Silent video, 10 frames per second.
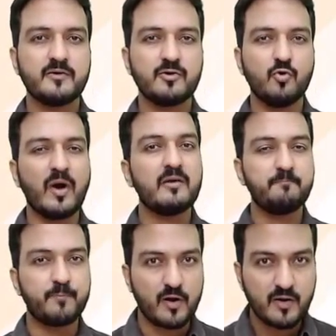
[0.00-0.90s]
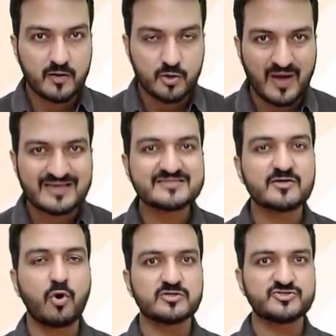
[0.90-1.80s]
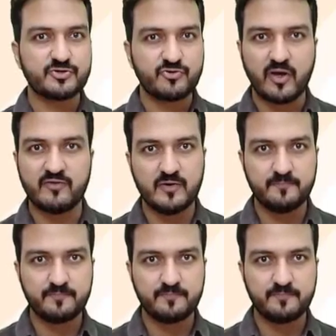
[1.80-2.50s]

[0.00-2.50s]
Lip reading: While product wise cost driver